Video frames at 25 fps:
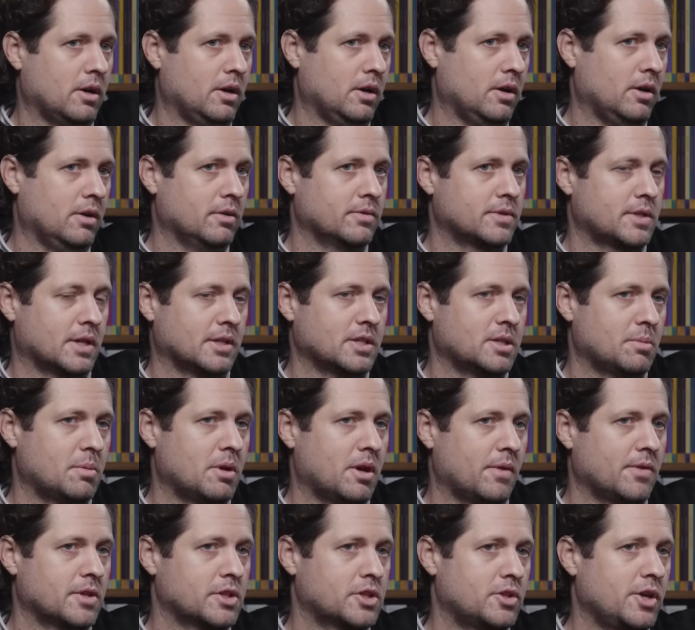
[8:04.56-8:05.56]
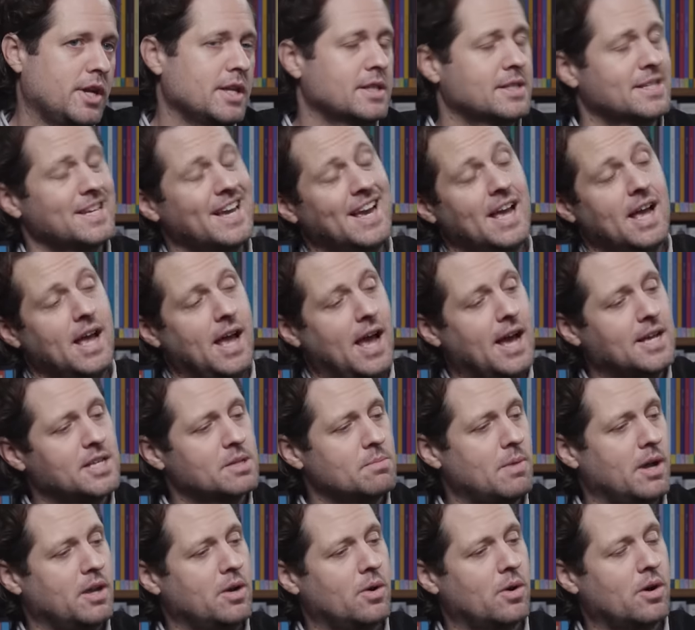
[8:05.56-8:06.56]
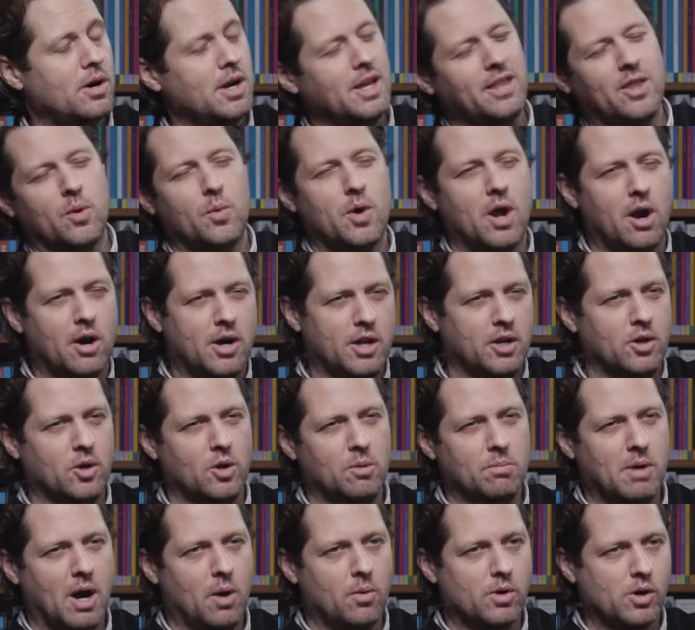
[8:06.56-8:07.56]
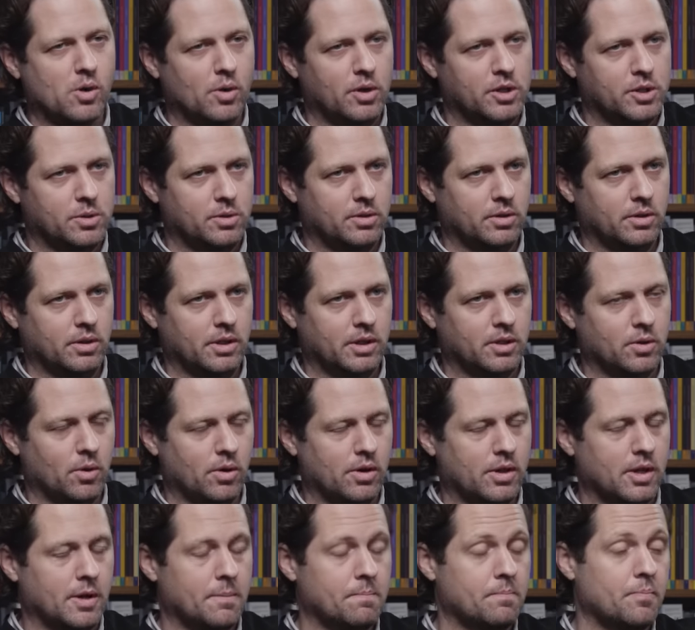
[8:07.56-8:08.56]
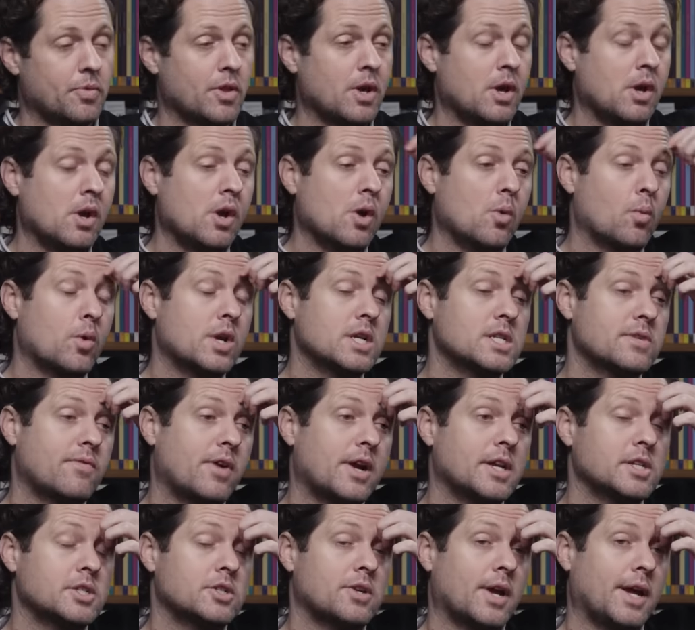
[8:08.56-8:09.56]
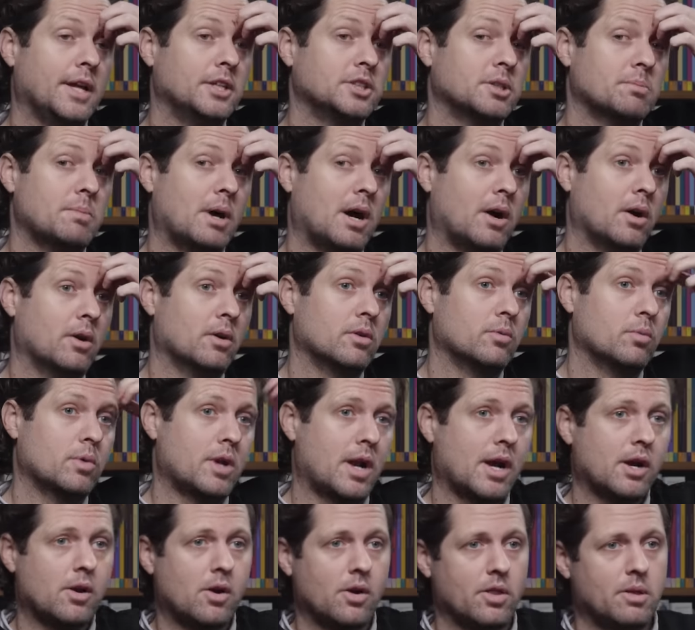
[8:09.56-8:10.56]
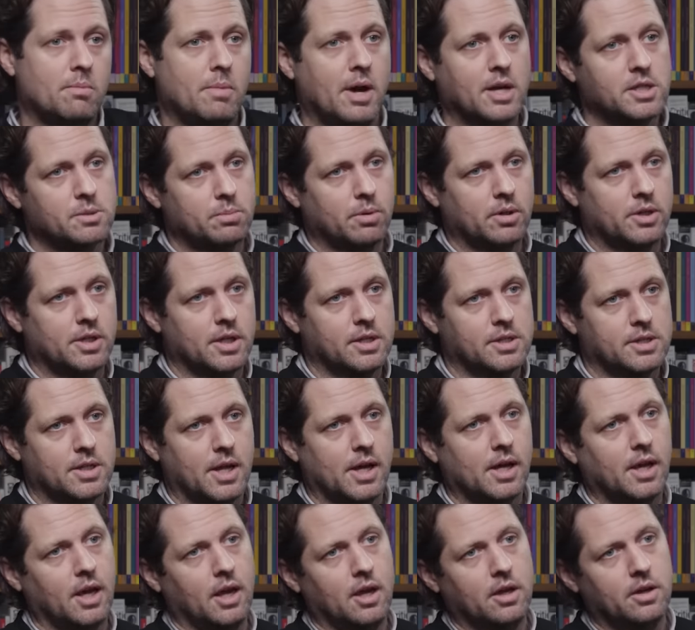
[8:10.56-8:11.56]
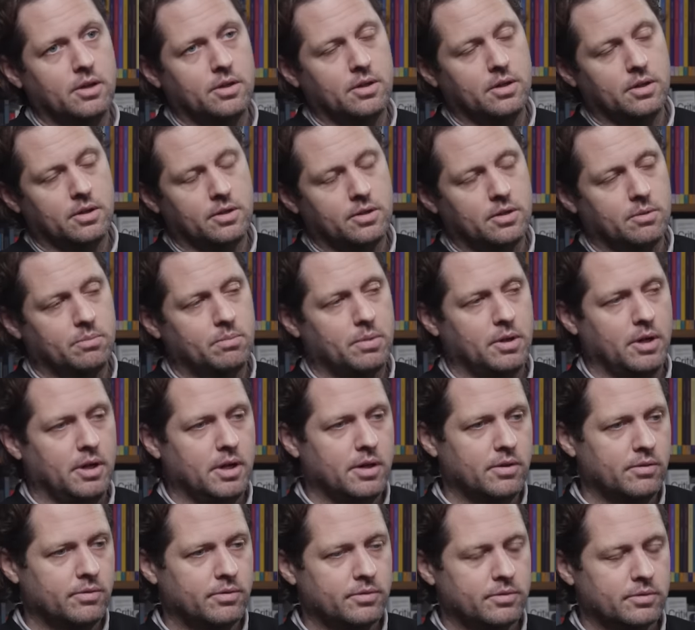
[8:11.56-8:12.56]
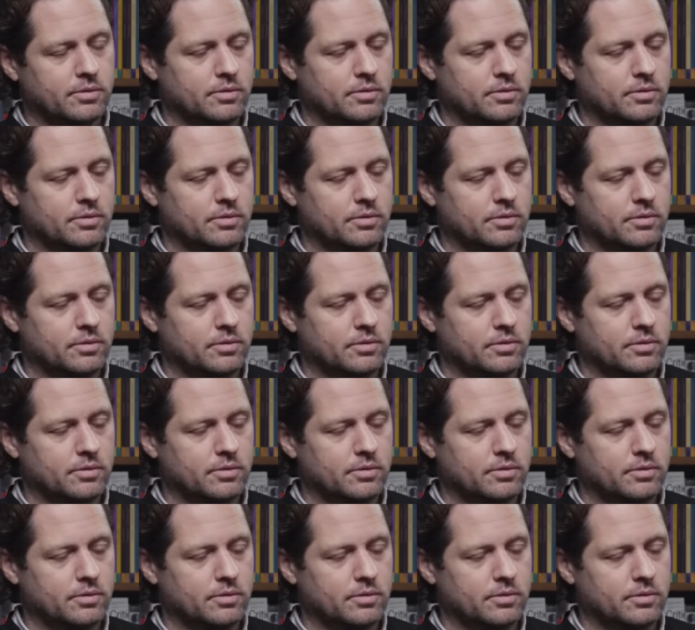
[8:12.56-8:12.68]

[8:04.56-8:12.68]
of sentiment on the streets as a minority that we already knew about, we're going to ignore them. What is very strange about what I call the mass protest decade, the, the period of